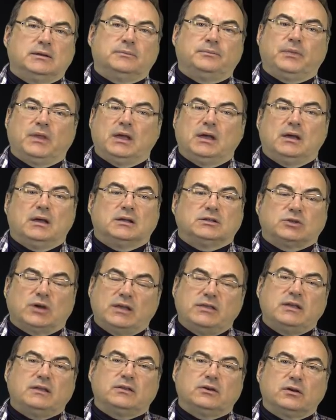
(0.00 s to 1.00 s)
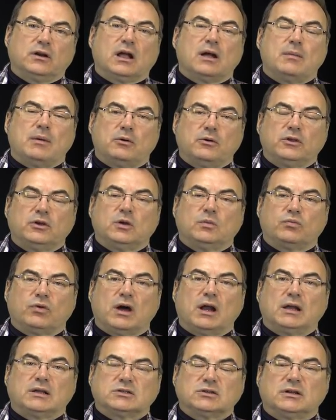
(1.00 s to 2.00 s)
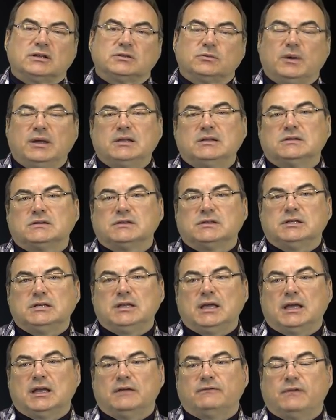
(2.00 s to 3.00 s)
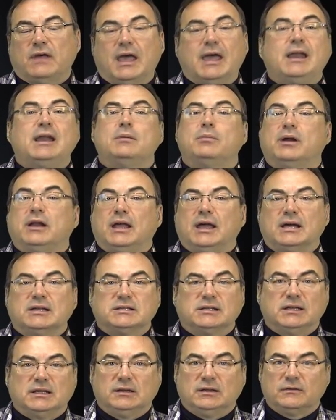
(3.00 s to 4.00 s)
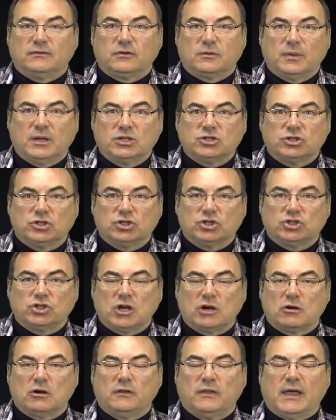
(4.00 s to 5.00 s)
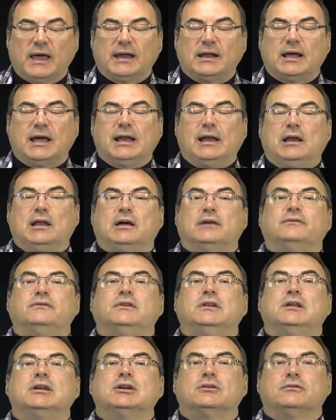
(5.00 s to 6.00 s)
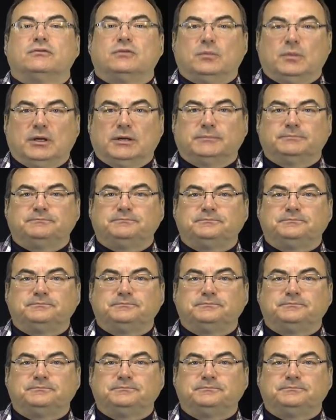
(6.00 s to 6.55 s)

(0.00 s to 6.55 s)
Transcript: them. So I think they're going to come out with a good product. So let's wait and see. And if anybody has any information to share on that, I'd love to hear from you.